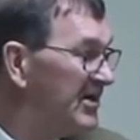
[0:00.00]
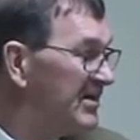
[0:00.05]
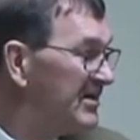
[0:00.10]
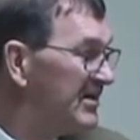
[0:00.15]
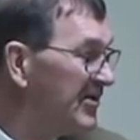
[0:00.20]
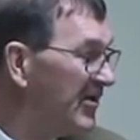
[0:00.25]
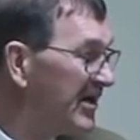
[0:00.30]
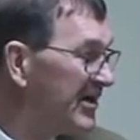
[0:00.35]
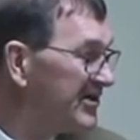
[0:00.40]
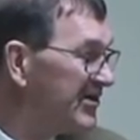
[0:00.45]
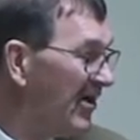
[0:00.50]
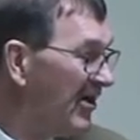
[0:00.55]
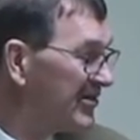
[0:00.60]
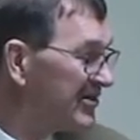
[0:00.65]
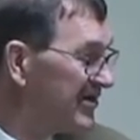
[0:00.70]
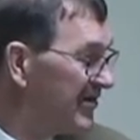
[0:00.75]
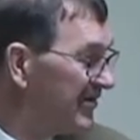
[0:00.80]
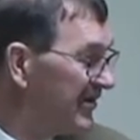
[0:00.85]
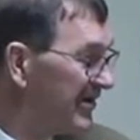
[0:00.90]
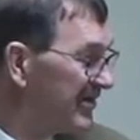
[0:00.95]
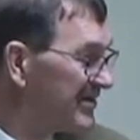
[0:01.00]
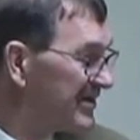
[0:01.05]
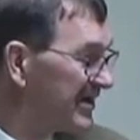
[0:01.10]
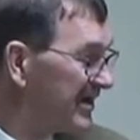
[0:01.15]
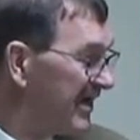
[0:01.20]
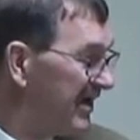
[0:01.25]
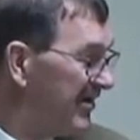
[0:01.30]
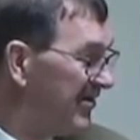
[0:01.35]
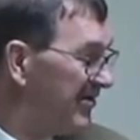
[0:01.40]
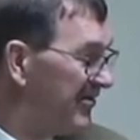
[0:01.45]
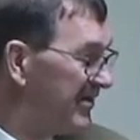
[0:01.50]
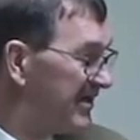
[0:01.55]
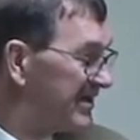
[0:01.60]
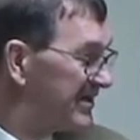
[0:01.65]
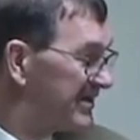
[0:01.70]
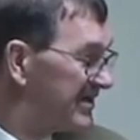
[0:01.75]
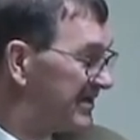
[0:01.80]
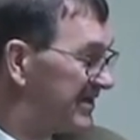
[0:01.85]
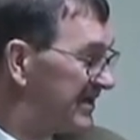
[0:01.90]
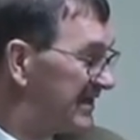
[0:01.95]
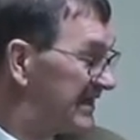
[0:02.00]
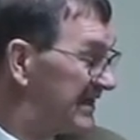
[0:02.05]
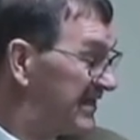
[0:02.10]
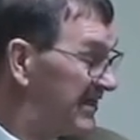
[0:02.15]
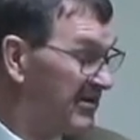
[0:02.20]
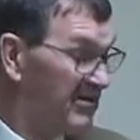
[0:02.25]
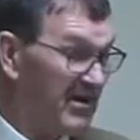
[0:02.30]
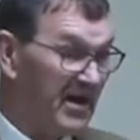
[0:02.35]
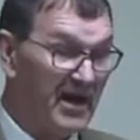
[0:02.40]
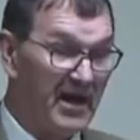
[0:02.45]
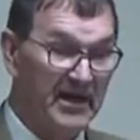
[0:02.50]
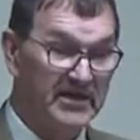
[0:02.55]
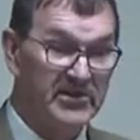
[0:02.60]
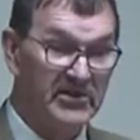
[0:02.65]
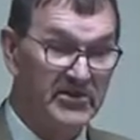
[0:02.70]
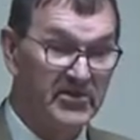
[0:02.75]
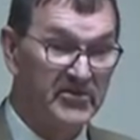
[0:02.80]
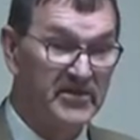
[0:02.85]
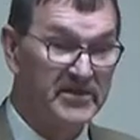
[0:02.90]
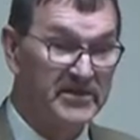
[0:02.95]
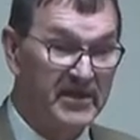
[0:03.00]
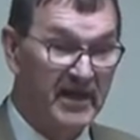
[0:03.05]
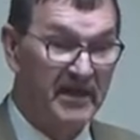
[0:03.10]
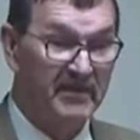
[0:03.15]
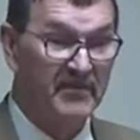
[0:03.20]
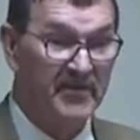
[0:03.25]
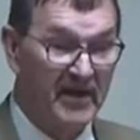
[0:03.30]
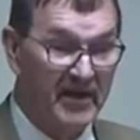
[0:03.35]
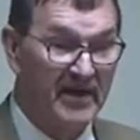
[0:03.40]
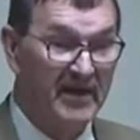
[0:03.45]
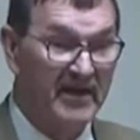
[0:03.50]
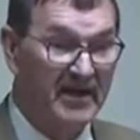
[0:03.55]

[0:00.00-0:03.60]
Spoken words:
who I talked to years ago, and you know, I like to do the same thing.